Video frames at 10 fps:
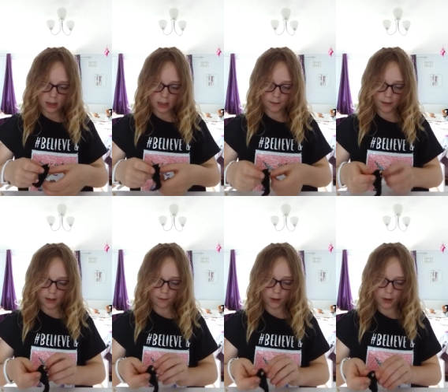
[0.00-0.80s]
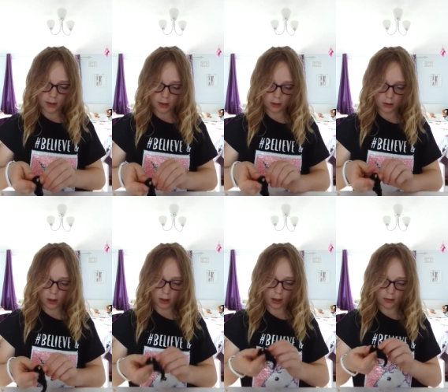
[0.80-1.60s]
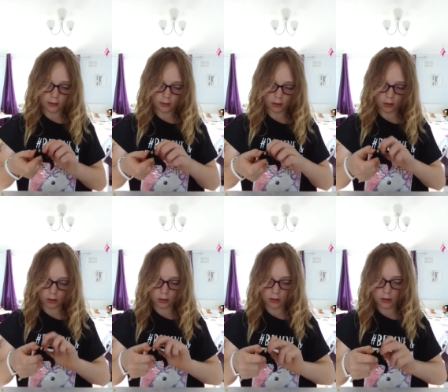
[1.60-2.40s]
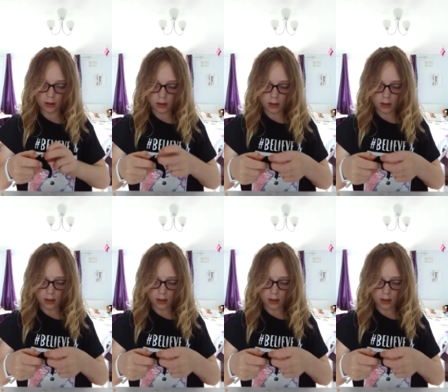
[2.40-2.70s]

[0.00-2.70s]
even if it didn't turn out good